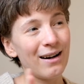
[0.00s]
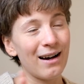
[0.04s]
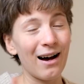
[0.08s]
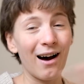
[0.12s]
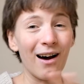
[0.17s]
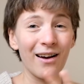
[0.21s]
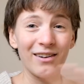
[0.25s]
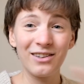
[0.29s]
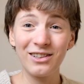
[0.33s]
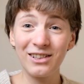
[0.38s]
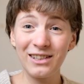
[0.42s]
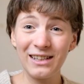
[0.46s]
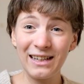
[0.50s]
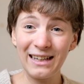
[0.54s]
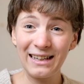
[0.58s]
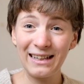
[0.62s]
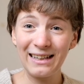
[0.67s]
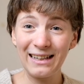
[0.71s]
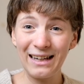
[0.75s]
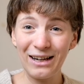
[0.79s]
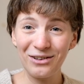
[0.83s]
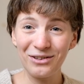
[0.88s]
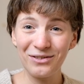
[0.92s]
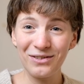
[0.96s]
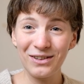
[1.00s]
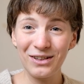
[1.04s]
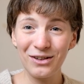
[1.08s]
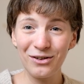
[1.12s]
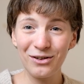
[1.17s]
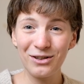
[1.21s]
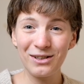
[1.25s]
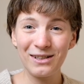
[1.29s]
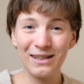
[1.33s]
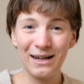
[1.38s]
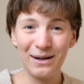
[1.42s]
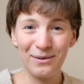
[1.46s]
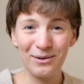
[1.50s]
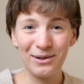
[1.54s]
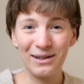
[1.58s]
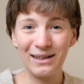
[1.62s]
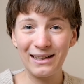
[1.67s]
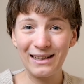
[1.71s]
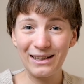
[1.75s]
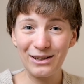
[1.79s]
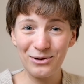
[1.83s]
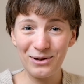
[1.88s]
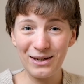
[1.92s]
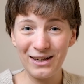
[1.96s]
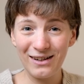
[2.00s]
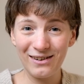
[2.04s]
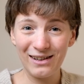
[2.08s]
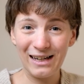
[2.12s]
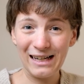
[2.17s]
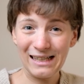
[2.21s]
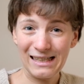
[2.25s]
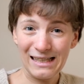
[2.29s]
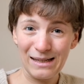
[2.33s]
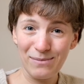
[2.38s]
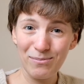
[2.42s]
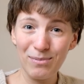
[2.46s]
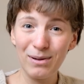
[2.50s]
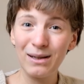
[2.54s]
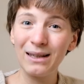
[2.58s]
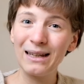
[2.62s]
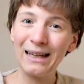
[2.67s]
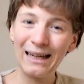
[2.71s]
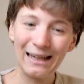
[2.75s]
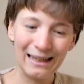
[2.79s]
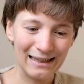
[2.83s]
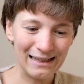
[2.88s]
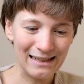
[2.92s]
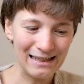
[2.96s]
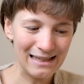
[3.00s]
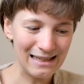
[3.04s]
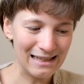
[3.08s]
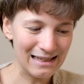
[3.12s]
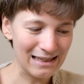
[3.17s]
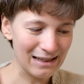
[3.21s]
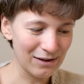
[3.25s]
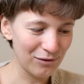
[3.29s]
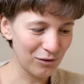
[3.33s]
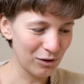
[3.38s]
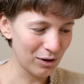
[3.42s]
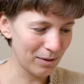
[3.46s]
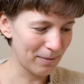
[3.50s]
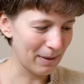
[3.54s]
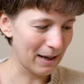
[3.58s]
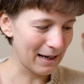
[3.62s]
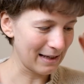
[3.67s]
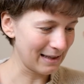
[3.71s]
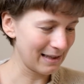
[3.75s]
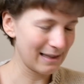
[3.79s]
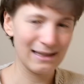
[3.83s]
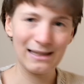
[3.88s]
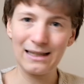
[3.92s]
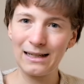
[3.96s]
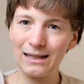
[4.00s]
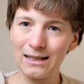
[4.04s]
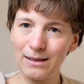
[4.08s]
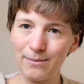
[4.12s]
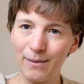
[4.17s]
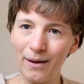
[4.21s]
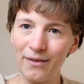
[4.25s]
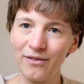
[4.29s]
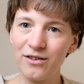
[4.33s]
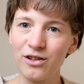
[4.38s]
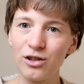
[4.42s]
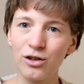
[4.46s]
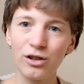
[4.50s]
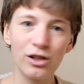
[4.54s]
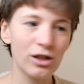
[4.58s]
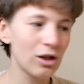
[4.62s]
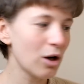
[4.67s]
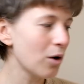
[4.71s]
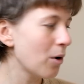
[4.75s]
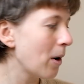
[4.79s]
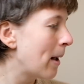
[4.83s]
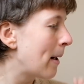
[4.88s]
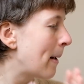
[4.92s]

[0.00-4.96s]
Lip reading: other in and out videos that I'm going to link you here as a playlist for the past 6 months or so.